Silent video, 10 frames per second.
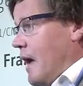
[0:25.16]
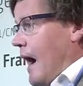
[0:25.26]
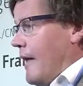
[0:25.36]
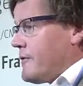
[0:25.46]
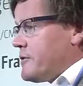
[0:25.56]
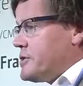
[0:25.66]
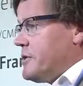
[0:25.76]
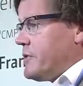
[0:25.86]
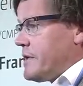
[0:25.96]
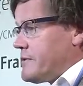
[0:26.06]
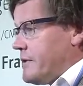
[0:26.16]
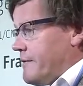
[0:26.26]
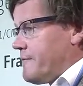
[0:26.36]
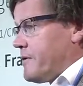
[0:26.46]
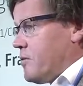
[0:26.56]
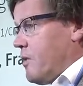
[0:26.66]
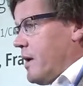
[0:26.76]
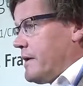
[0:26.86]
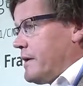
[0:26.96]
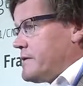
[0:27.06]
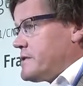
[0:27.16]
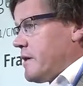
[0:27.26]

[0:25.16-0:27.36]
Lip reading: I think there are two things that are different. One is